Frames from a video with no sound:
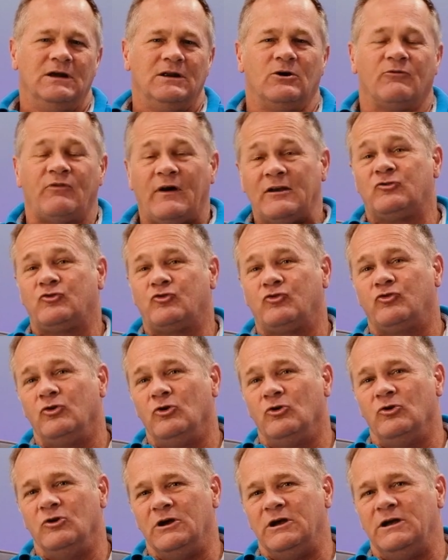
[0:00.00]
Now, if I
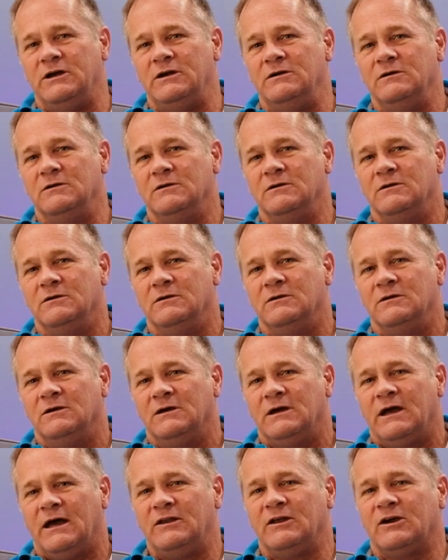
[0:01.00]
truly
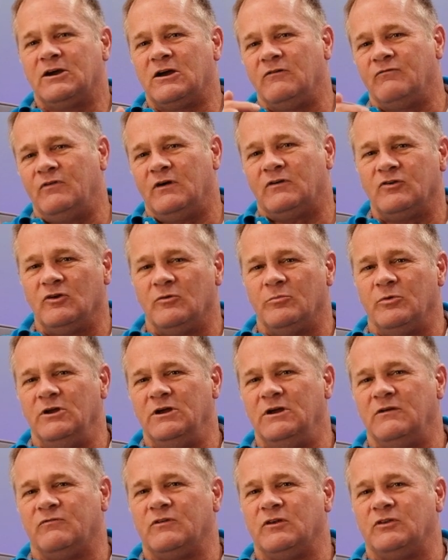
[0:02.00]
had the convictional
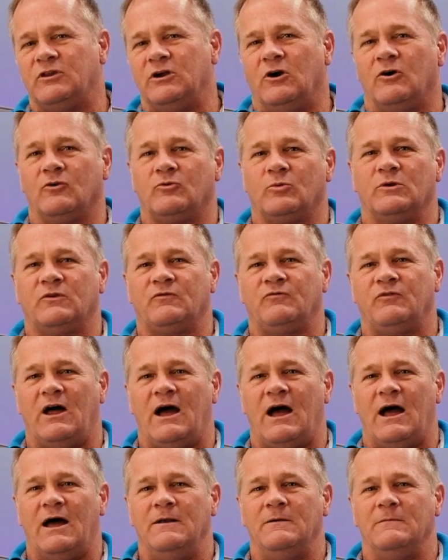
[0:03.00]
belief that the earth was
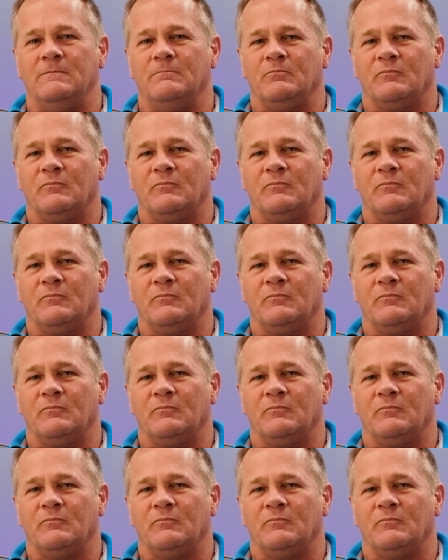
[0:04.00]
flat,